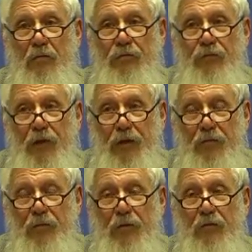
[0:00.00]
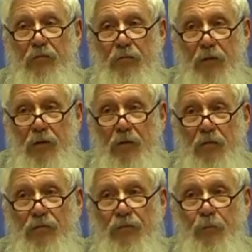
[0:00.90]
frenzied run
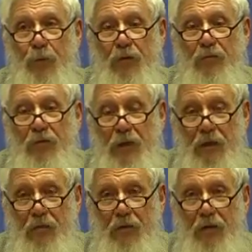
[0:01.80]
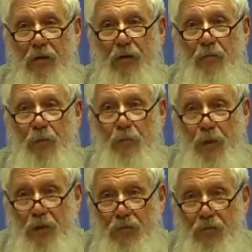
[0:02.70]
for peace now, but
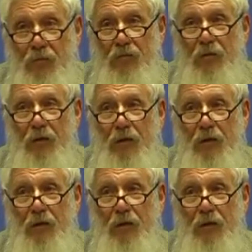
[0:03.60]
patience.